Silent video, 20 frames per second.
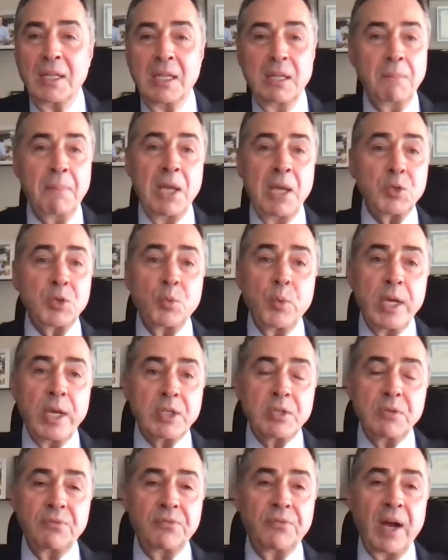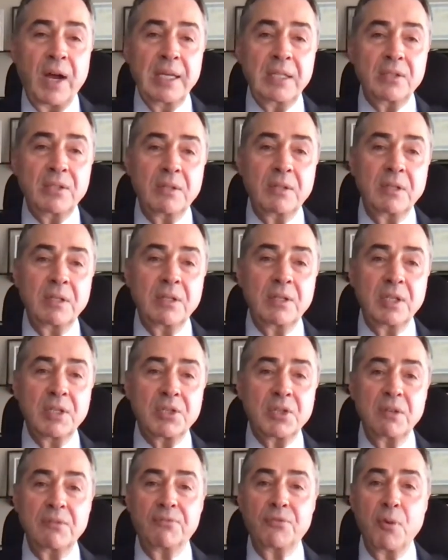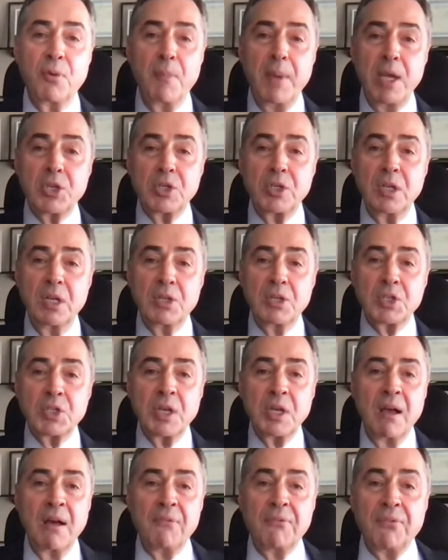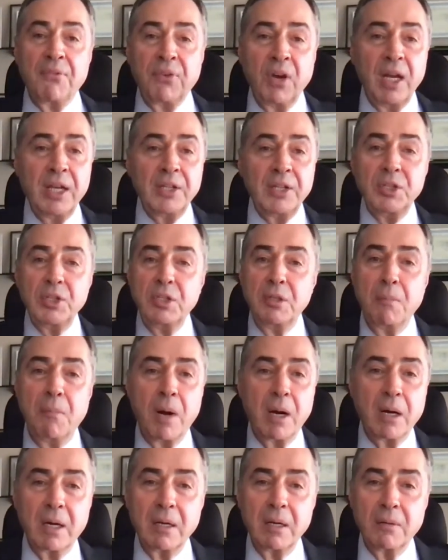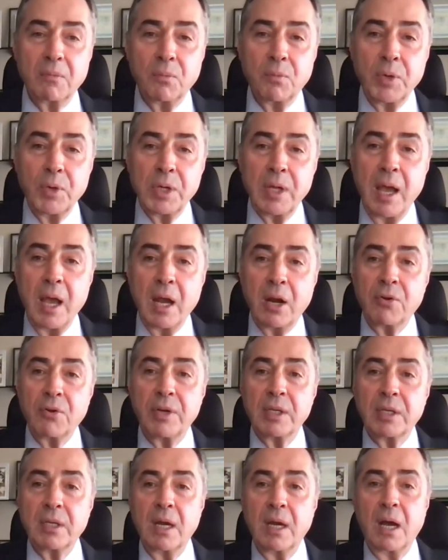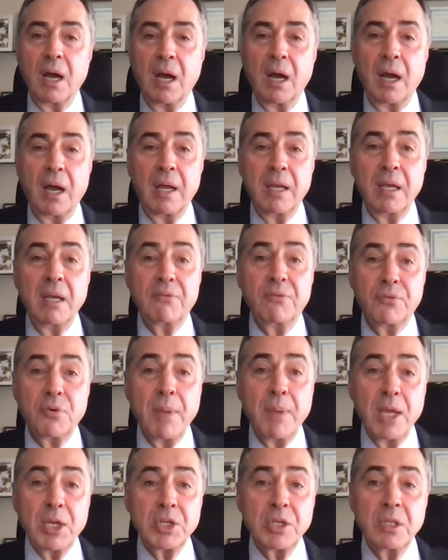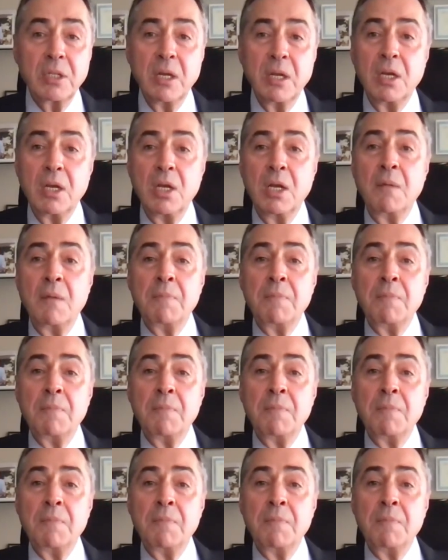The best way to fight disinformation is flooding the market with accurate information.